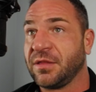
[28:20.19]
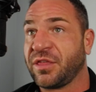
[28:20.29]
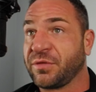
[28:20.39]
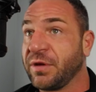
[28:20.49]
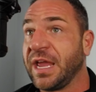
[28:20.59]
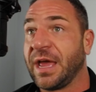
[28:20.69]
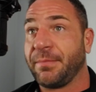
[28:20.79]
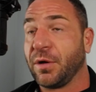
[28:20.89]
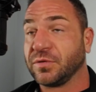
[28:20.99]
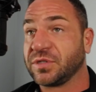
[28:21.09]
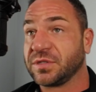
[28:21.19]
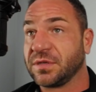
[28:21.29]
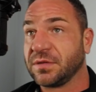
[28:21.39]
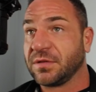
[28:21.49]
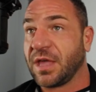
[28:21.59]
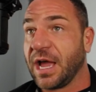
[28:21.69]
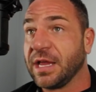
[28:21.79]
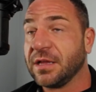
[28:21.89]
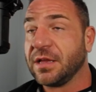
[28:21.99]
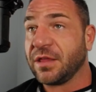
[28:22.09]
3 at most.
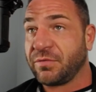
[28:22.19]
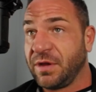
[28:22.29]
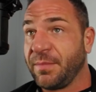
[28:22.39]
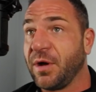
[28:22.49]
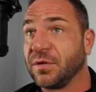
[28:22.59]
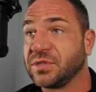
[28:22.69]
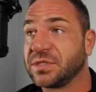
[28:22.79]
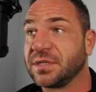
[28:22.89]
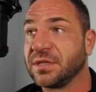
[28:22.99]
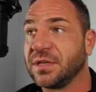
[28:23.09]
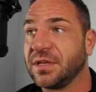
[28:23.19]
Okay? 3 at most.